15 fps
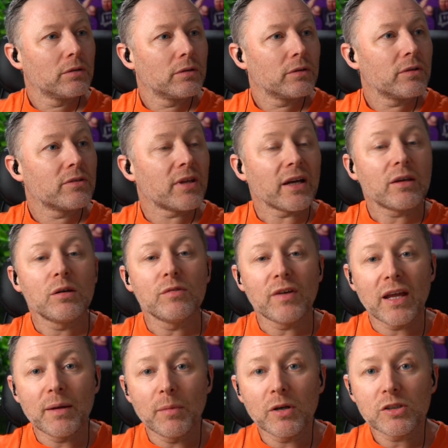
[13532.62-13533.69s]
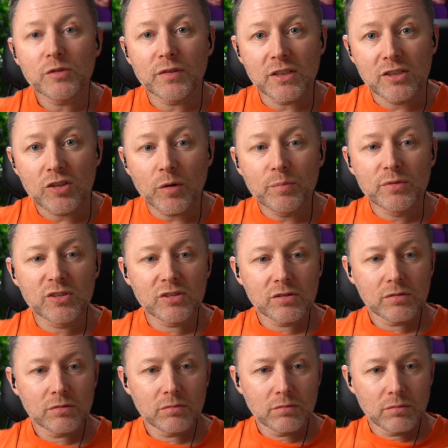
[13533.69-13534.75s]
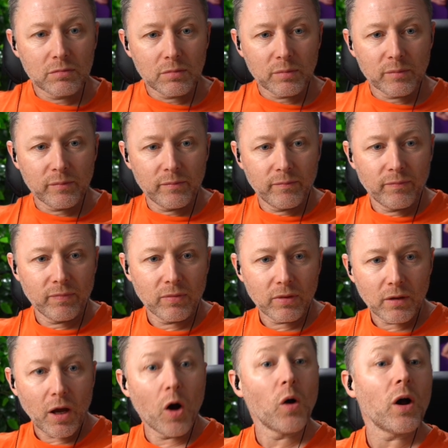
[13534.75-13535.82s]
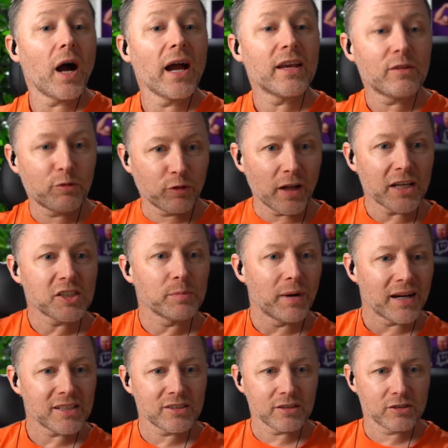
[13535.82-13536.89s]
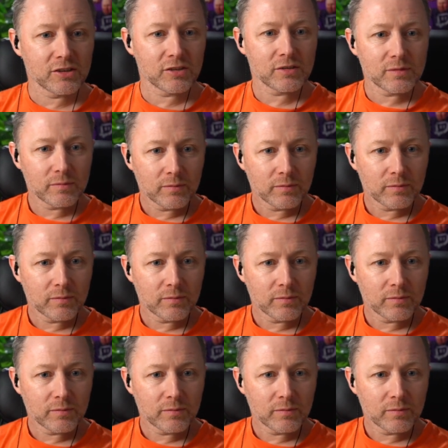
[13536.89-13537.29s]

Thank you very much for the subs. Oh, aye, Flash Masters.